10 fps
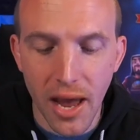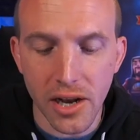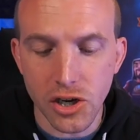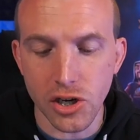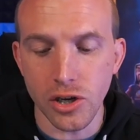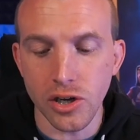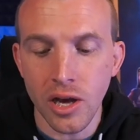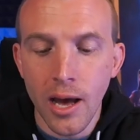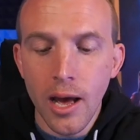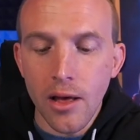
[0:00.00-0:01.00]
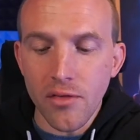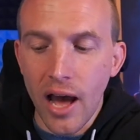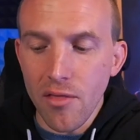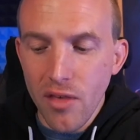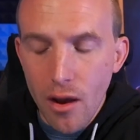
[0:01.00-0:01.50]
mentioned
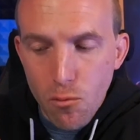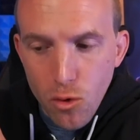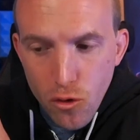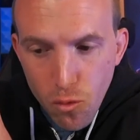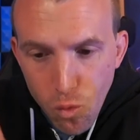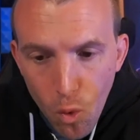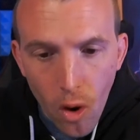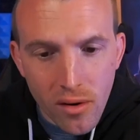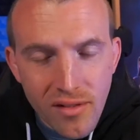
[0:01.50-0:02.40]
that there was one